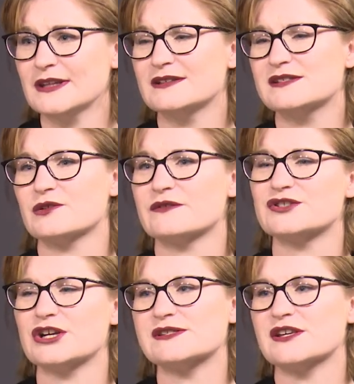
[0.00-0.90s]
sort of
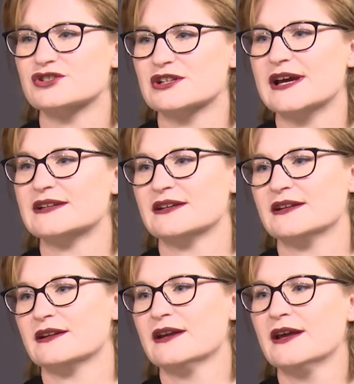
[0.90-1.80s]
show socialite
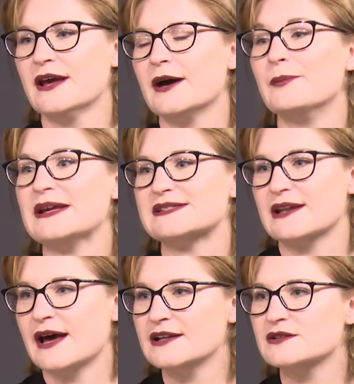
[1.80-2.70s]
in a better
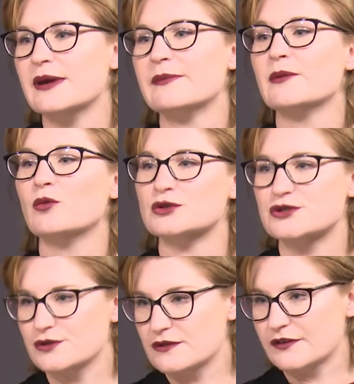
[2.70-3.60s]
light, or maybe a more
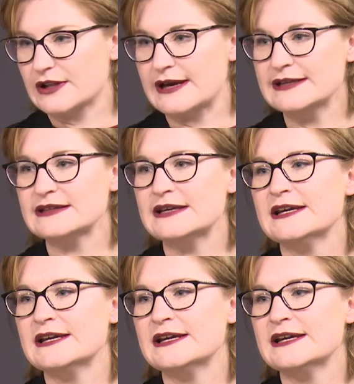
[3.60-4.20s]
truthful light.